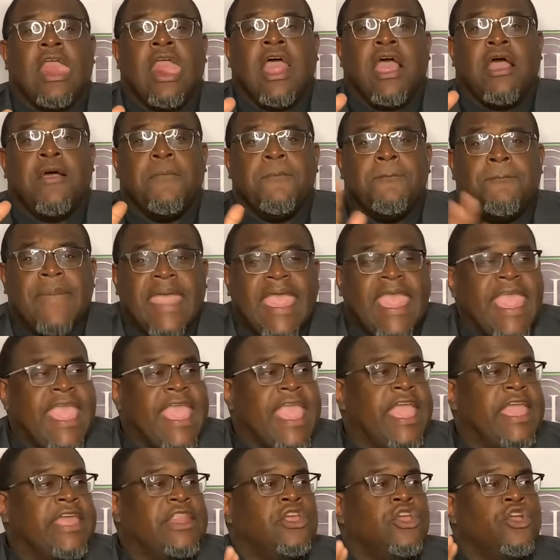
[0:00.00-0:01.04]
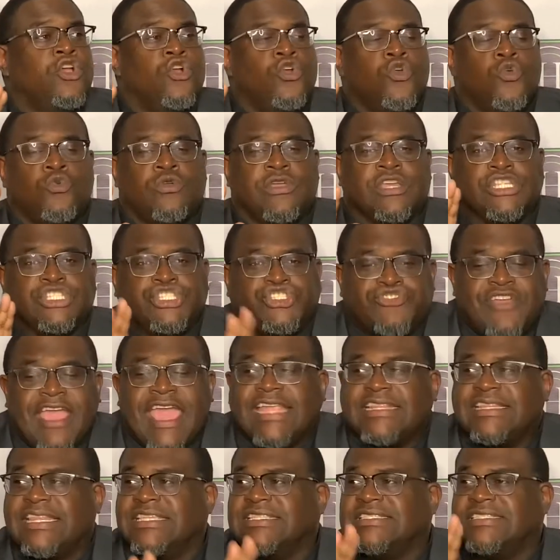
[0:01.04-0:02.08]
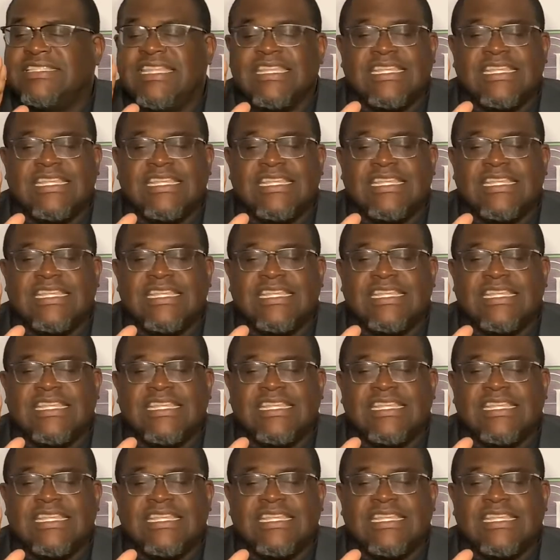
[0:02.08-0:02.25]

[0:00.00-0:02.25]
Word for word: a man who contracted